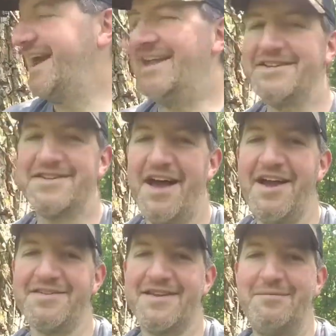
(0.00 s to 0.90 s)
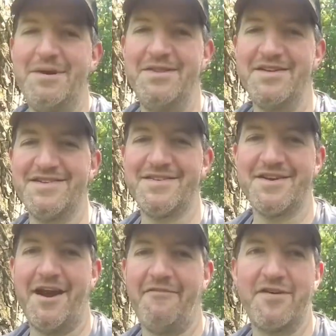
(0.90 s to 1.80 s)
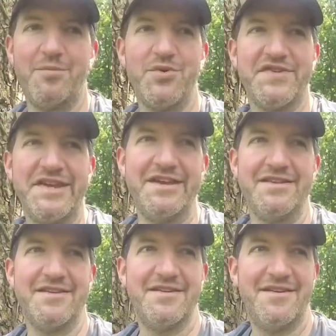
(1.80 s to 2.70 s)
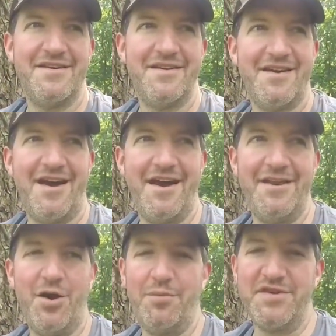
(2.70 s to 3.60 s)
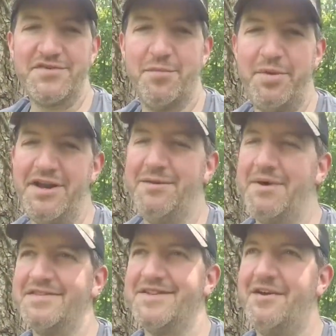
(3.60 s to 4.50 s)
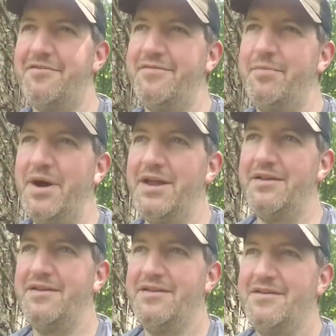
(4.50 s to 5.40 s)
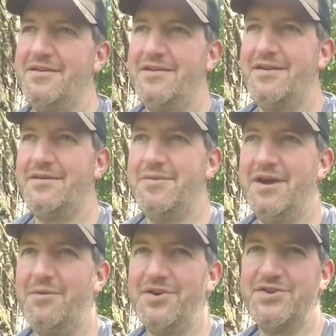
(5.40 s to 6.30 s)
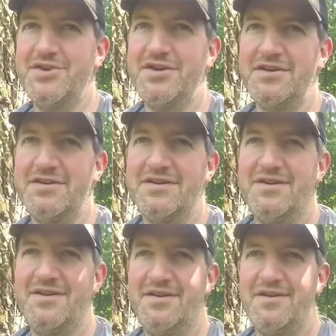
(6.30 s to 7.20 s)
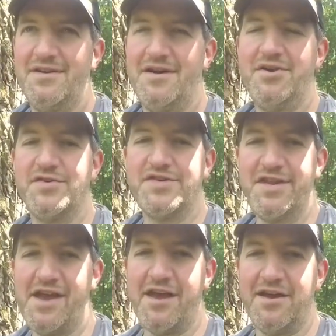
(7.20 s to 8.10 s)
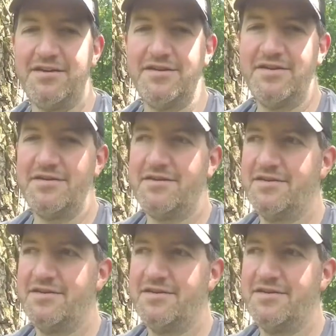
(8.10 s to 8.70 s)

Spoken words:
And it's nice. I mean, this is a comfortable seat. I know I'm just repeating myself, but I mean, I want you to understand